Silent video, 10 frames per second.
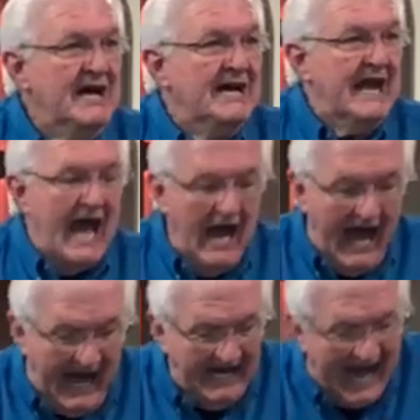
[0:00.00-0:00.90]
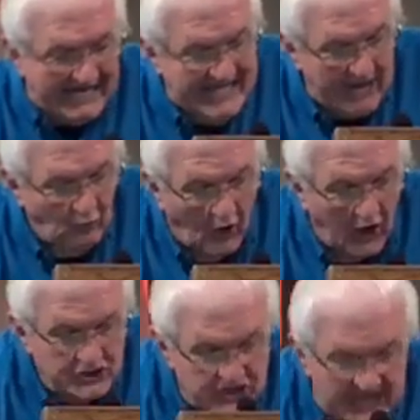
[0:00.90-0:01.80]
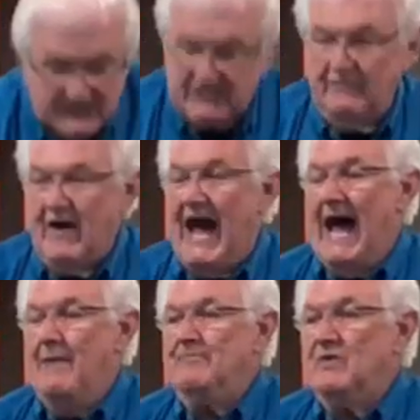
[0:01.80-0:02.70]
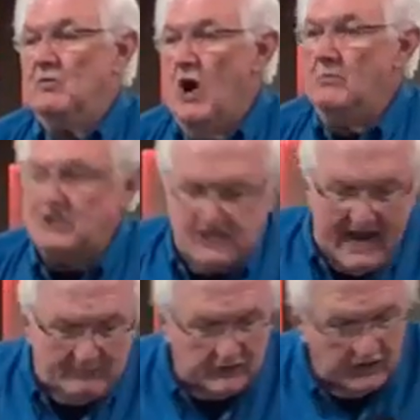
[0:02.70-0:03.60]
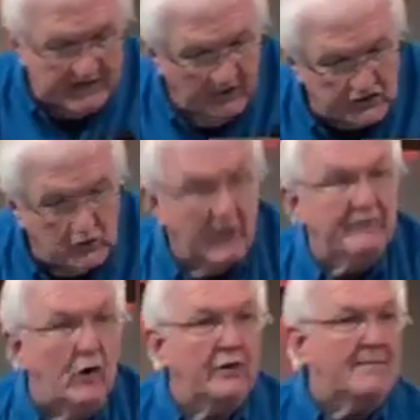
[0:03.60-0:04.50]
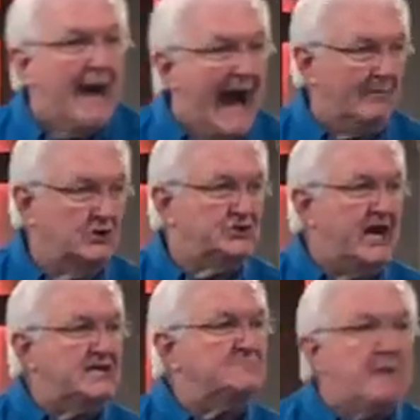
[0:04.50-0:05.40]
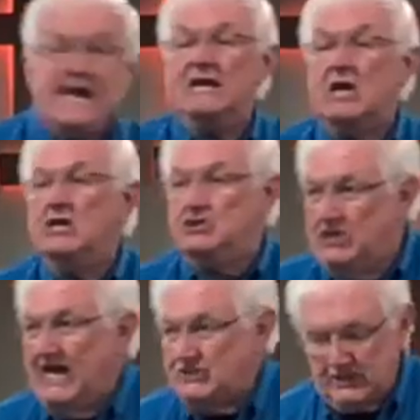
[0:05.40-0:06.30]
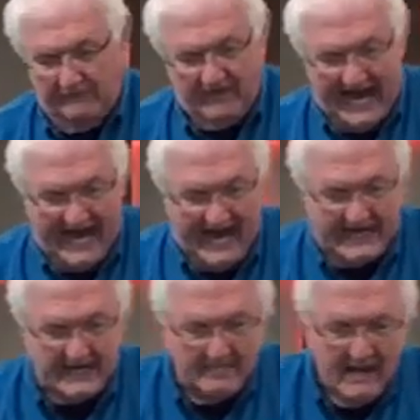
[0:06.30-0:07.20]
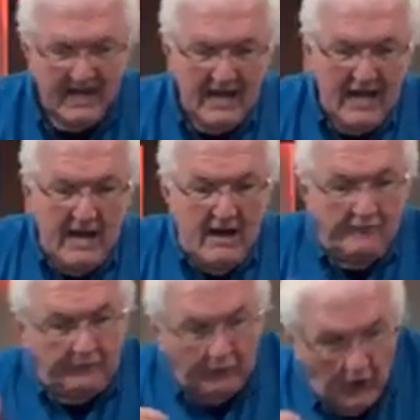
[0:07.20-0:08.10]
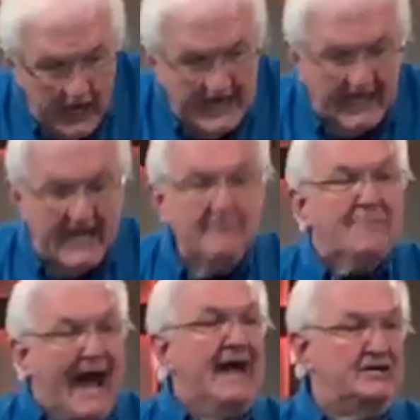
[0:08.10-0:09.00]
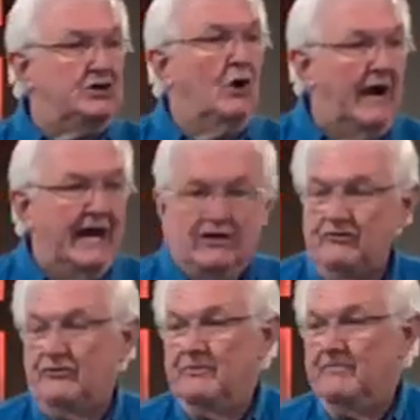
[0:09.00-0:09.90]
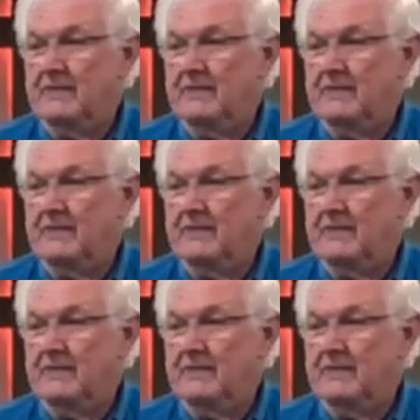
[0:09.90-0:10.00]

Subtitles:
Now, I like that word justified. Romans chapter 3, verse 24, the Bible says, be justified freely by his grace.